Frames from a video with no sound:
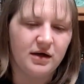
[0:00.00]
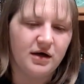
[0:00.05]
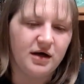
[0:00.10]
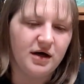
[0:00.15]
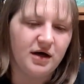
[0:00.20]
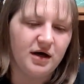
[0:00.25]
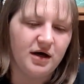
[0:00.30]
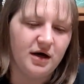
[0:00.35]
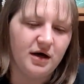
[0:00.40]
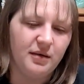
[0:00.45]

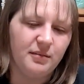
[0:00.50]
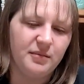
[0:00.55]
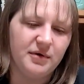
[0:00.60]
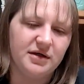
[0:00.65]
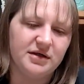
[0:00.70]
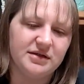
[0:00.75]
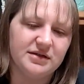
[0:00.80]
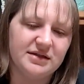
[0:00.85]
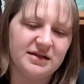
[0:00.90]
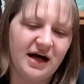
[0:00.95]

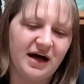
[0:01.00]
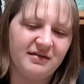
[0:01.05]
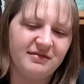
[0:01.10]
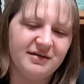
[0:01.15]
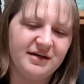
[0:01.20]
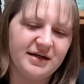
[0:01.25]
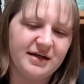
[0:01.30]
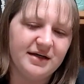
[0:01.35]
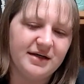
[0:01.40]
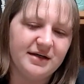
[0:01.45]

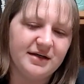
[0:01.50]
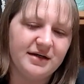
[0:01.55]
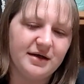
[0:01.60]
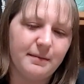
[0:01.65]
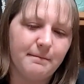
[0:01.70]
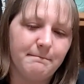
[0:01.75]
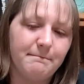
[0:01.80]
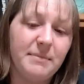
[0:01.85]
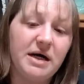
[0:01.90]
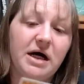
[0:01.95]
11,
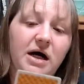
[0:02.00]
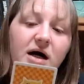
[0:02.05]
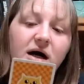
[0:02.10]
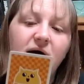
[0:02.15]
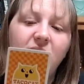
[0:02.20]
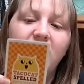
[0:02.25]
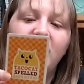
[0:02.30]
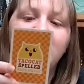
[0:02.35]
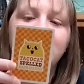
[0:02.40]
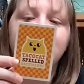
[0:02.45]

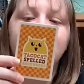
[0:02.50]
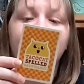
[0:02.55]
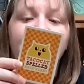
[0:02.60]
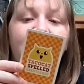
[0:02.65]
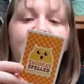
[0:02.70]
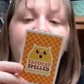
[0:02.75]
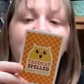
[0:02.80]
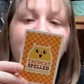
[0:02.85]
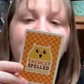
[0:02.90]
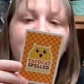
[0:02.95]
Ma has a
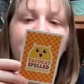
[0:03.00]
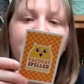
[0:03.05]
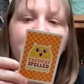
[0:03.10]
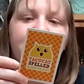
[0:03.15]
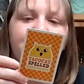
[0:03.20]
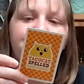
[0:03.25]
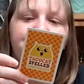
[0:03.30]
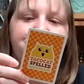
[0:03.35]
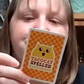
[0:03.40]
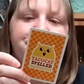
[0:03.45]

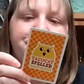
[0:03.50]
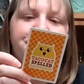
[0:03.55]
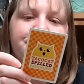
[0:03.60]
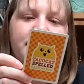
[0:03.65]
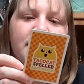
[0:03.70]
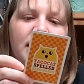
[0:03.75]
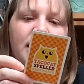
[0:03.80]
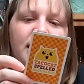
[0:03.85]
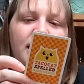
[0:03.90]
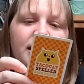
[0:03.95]
ham.
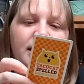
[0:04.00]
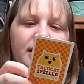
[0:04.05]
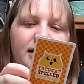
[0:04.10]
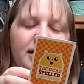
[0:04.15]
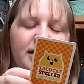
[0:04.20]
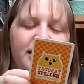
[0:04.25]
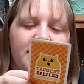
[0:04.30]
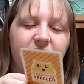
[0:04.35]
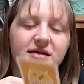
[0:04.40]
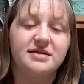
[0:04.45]

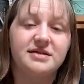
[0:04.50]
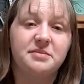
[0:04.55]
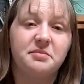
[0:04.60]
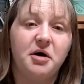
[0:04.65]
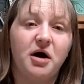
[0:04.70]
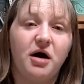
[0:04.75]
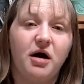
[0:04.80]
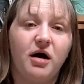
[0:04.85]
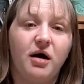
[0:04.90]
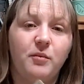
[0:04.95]
It's a
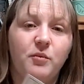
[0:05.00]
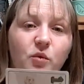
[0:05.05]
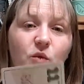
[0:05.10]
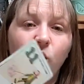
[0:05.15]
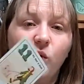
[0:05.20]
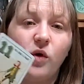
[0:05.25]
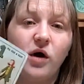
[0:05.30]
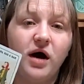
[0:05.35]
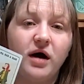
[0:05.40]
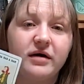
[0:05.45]
mom
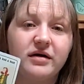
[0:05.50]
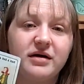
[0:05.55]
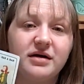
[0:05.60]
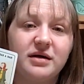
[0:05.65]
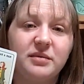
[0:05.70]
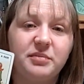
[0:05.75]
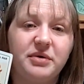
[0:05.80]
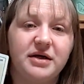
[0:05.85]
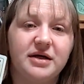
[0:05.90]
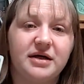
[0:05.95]
walking
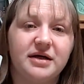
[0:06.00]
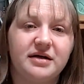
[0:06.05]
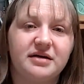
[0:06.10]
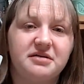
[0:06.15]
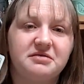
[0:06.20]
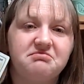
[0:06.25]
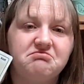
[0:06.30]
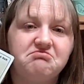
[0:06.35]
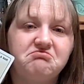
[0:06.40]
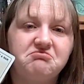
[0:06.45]
a
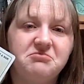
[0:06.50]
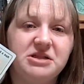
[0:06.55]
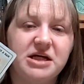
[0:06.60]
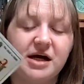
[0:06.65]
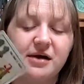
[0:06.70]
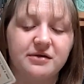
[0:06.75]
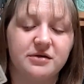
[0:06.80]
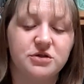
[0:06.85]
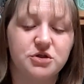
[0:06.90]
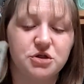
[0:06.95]
pig
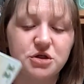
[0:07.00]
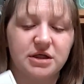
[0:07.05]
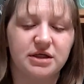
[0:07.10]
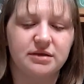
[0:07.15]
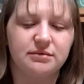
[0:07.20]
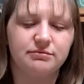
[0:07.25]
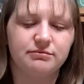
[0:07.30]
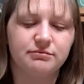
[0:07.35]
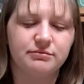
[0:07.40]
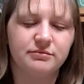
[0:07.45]
down the
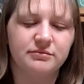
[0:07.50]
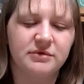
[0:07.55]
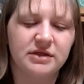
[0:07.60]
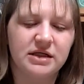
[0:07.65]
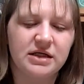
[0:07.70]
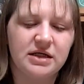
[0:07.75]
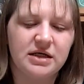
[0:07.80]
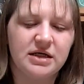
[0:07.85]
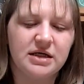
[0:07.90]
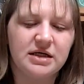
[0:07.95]
street.
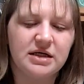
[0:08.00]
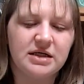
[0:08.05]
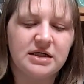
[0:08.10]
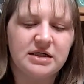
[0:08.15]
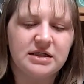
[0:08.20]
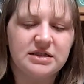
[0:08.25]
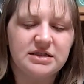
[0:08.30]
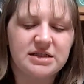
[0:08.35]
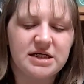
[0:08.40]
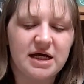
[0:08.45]

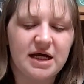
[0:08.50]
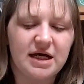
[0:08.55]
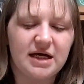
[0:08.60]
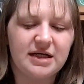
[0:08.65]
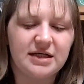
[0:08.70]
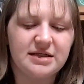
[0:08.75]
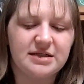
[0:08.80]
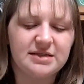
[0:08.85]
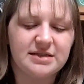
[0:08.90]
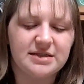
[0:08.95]

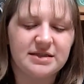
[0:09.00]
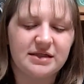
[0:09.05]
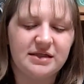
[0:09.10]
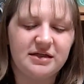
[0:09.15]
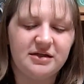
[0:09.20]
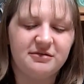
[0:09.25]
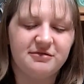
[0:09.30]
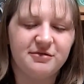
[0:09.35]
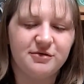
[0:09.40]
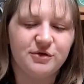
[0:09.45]
10 is
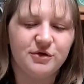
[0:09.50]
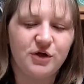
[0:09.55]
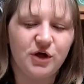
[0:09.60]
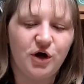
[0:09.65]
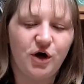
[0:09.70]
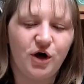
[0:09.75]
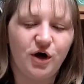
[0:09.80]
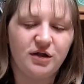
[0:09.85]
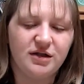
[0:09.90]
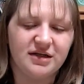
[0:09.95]
Evil
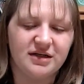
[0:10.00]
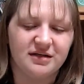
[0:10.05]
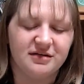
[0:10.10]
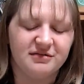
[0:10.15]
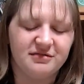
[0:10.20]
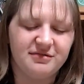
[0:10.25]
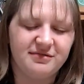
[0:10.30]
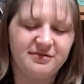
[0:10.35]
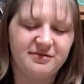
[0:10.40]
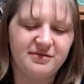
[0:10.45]

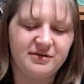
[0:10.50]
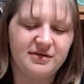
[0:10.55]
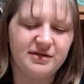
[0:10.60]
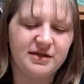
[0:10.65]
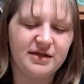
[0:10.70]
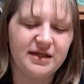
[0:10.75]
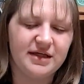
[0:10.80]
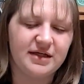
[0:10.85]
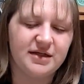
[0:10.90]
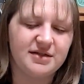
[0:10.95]
Olive.
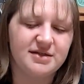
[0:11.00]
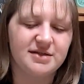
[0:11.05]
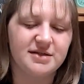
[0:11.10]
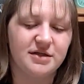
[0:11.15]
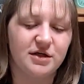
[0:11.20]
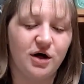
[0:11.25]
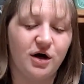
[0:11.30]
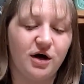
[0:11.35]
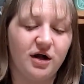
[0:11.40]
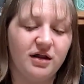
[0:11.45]
It is
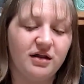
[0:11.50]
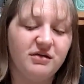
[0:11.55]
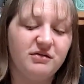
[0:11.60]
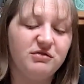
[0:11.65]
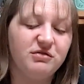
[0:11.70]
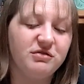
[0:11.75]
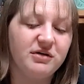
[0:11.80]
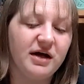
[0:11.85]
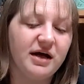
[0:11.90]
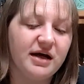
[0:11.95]
an olive
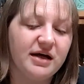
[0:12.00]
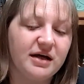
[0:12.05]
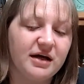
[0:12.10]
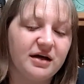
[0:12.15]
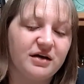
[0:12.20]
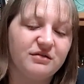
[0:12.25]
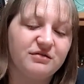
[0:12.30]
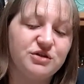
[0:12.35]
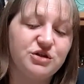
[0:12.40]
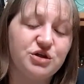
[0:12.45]
flying
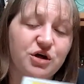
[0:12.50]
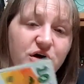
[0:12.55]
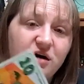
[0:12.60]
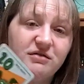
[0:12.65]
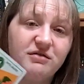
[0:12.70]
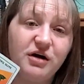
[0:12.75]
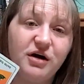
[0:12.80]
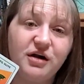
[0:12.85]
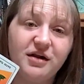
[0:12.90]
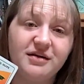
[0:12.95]
out of a jar
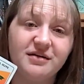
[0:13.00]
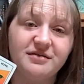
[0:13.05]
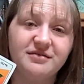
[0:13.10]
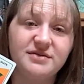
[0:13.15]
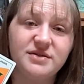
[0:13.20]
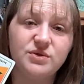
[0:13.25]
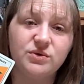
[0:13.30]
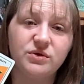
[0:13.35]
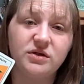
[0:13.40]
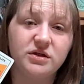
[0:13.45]
of
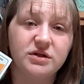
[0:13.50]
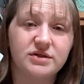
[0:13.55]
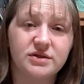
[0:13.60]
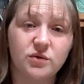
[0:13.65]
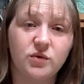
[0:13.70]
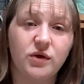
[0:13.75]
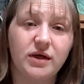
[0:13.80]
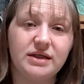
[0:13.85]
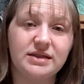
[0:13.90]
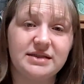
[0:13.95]
olives who looks
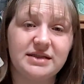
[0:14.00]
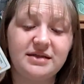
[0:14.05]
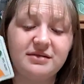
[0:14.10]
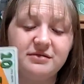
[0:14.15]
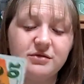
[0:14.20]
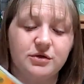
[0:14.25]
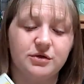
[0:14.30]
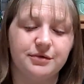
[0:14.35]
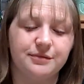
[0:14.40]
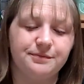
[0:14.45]
quite
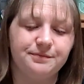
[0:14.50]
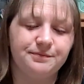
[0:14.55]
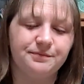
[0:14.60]
evil.